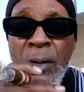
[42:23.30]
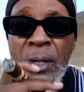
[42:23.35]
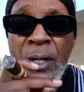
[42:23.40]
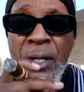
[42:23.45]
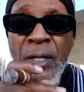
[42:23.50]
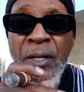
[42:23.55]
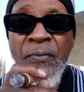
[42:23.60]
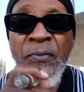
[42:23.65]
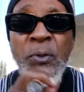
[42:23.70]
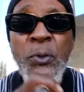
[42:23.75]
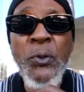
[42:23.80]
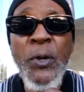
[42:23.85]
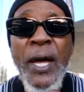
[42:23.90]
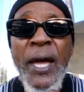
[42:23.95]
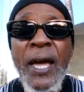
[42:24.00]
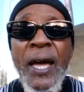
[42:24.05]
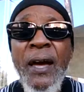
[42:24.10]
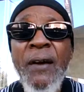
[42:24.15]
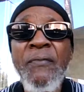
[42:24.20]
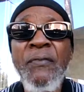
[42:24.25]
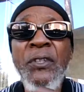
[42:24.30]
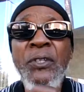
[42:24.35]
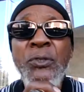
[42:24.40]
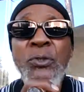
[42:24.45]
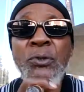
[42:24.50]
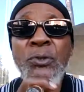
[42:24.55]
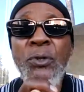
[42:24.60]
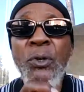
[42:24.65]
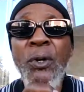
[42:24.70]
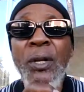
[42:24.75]
And if you have, then
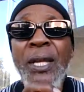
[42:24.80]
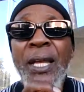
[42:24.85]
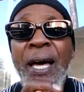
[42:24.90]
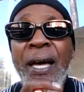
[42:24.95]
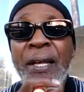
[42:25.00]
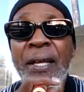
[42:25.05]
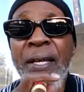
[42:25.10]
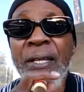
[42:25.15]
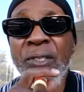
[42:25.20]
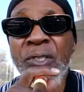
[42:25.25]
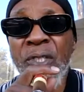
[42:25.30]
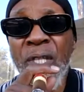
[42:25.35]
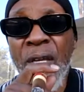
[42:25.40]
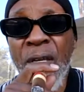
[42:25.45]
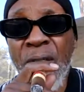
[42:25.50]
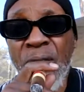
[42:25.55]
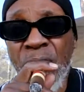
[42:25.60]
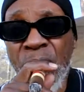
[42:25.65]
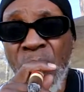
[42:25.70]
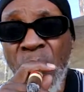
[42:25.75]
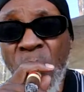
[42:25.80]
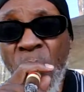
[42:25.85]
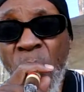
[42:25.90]
you know a lot has changed.